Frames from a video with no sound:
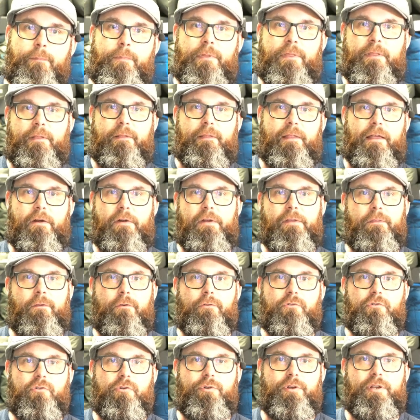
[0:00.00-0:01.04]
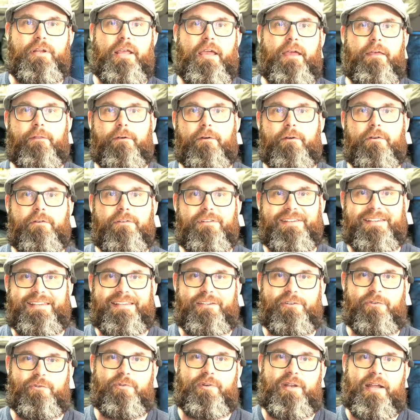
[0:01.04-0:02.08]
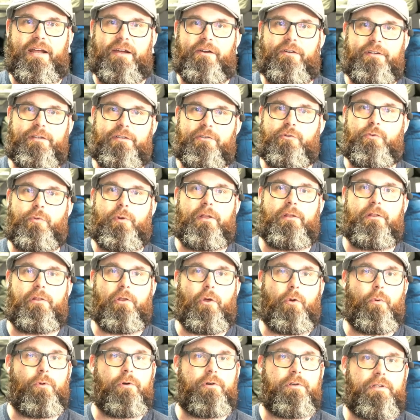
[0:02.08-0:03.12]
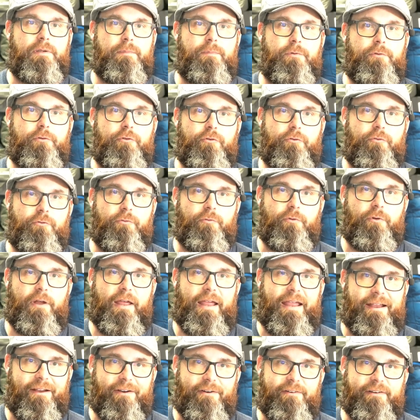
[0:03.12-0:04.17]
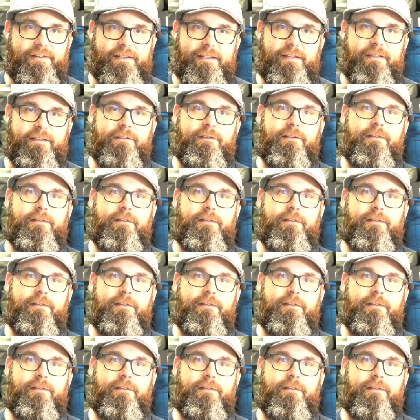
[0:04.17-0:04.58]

but then layering those two together to get you down into a lower temperature area.